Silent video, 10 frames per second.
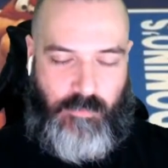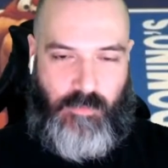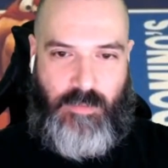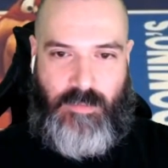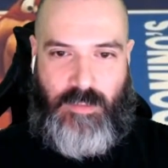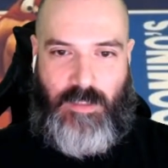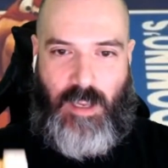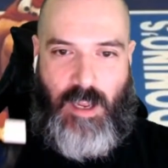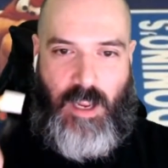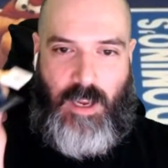is this
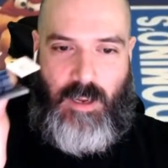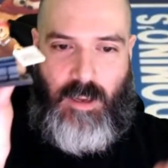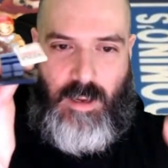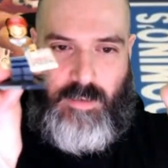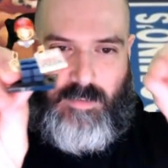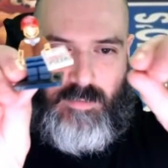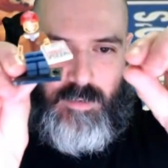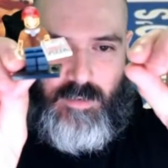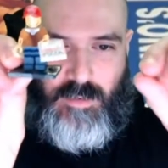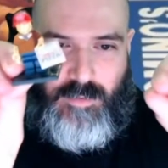guy, and it's
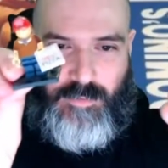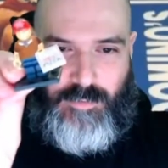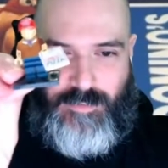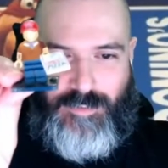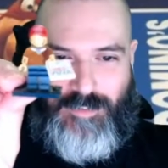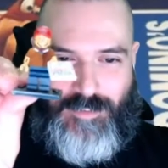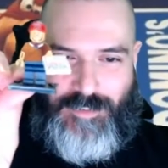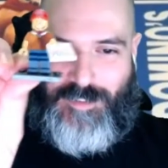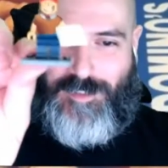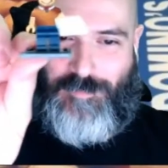gonna
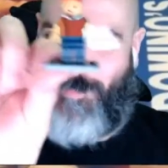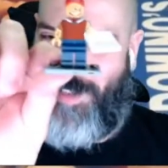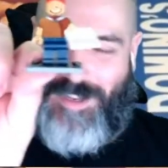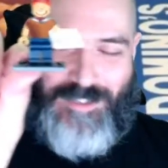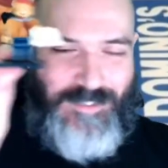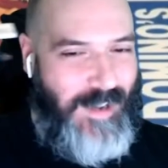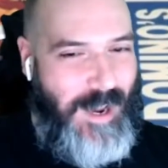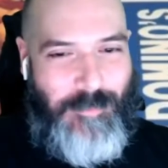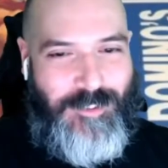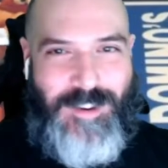
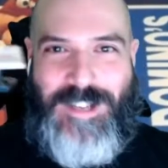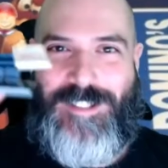damn green